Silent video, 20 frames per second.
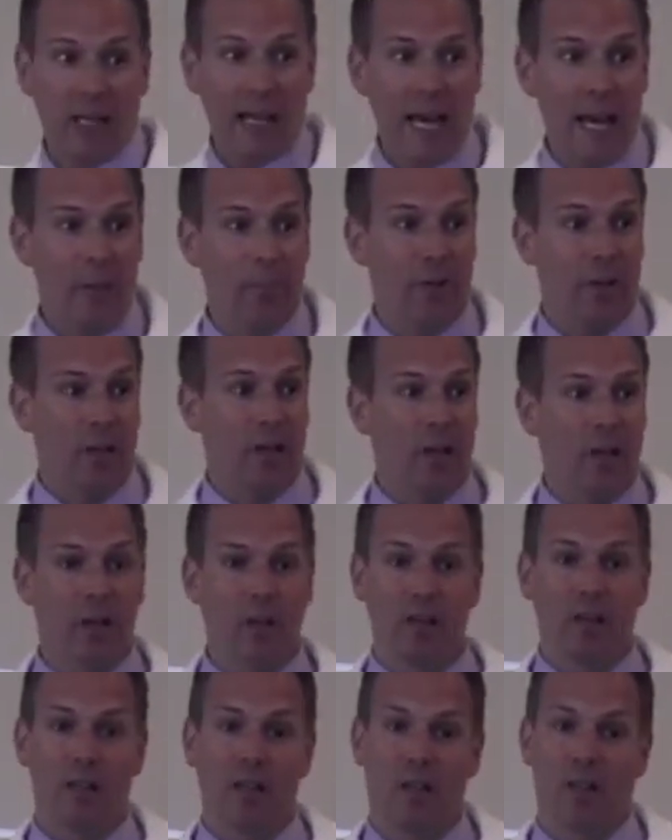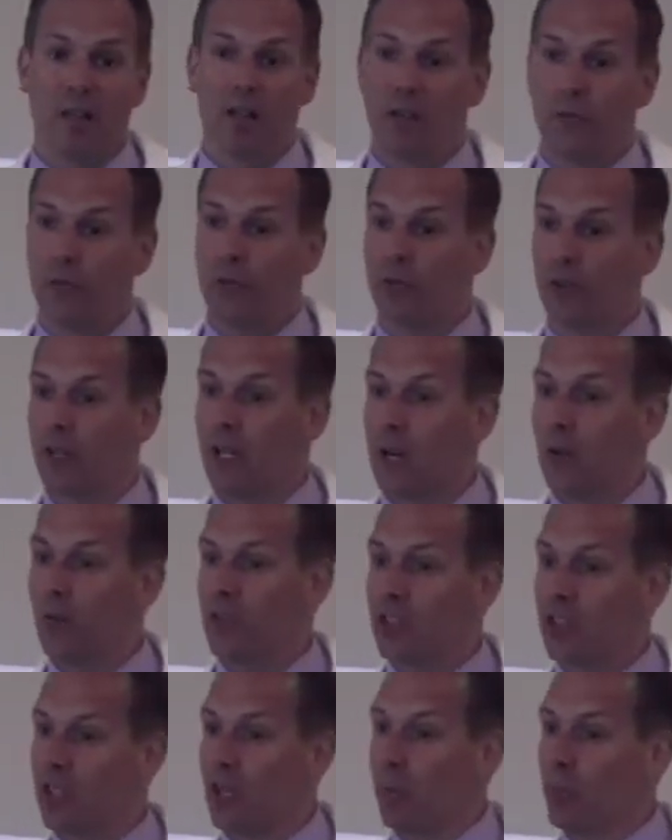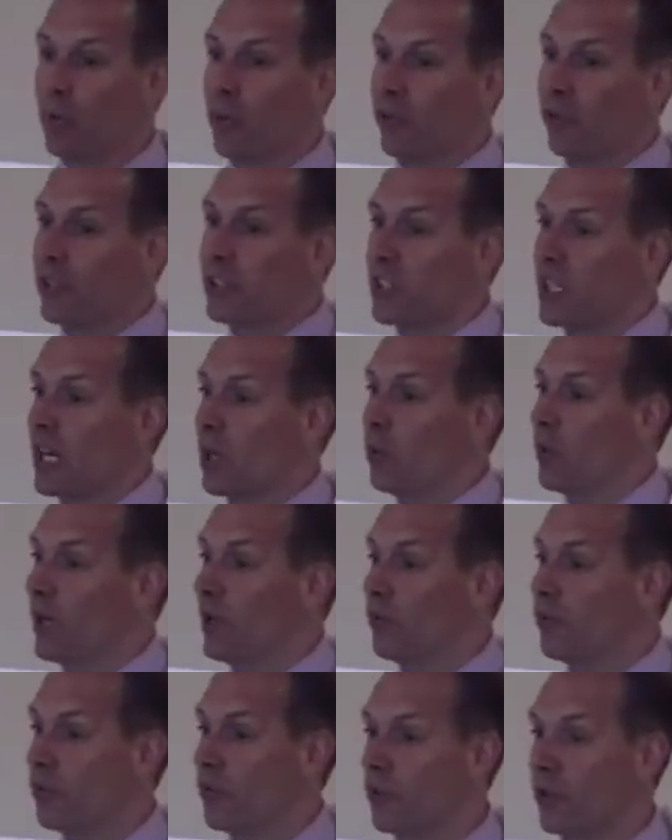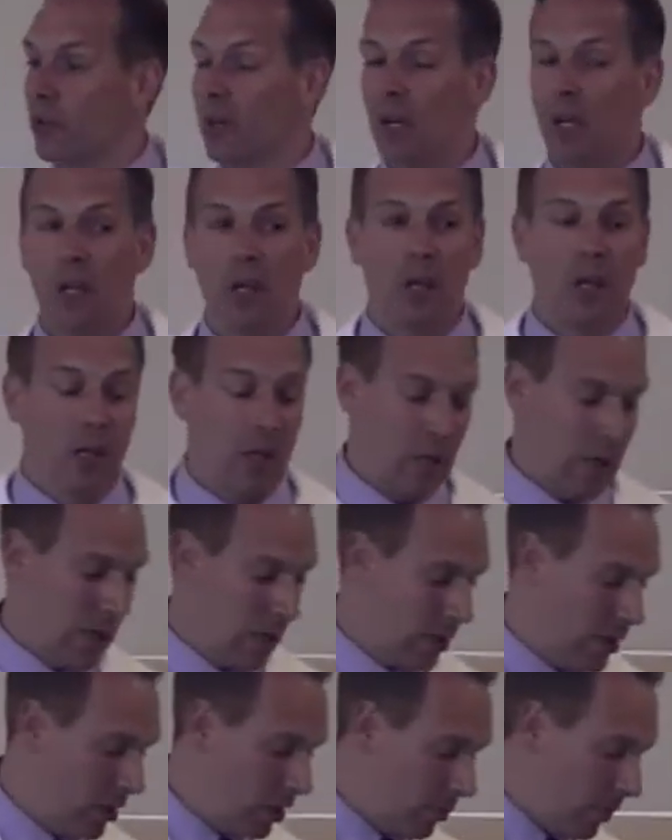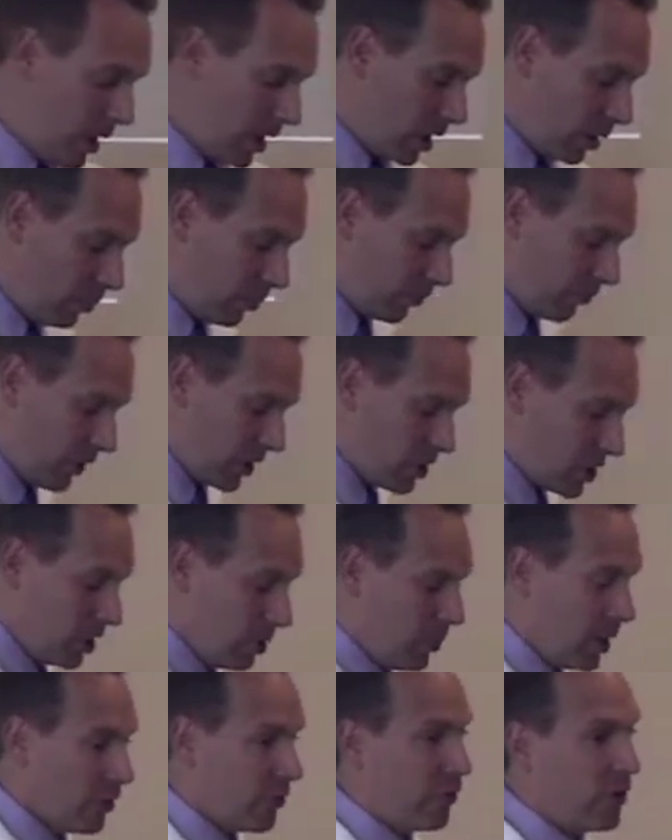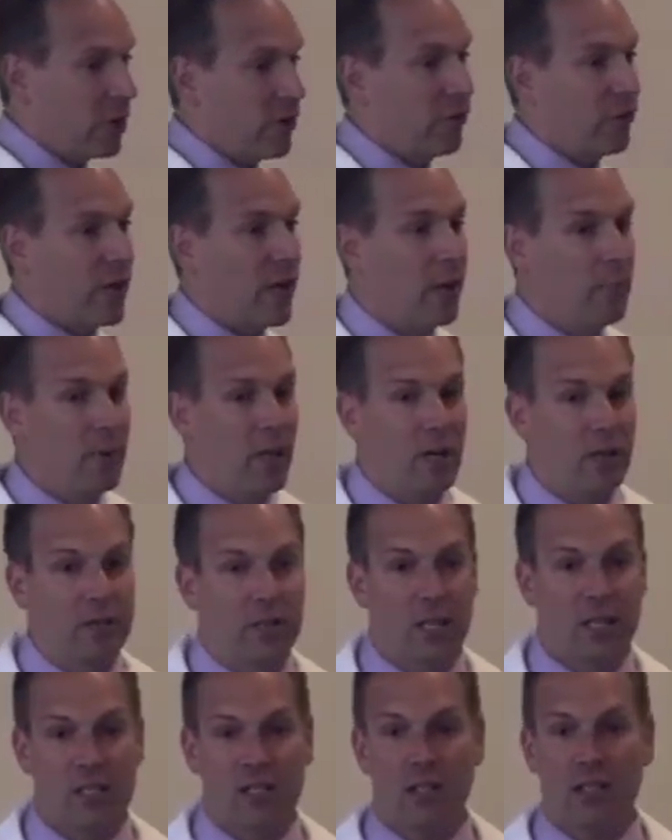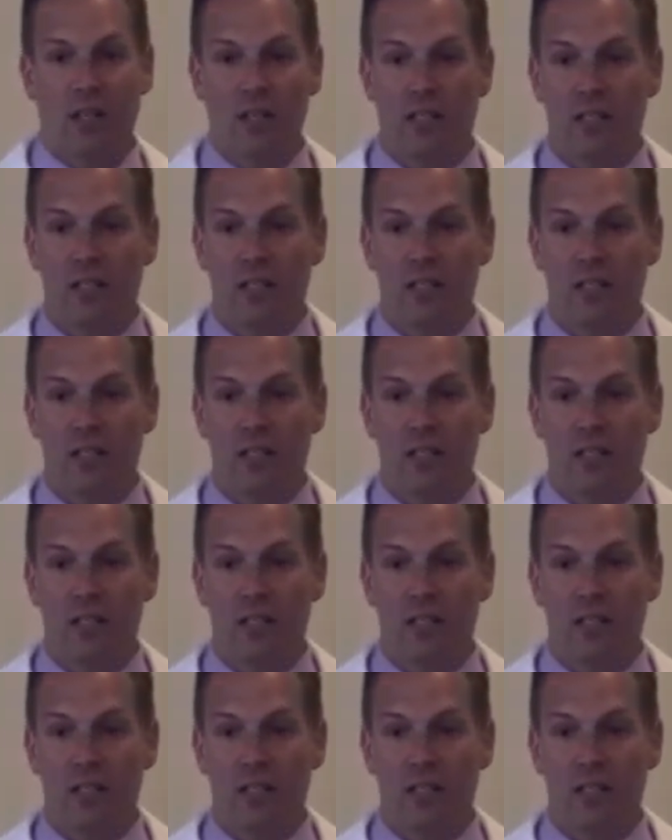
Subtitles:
to lab, and therefore that was a perfect segue for the medical profession to make fun of metal testing.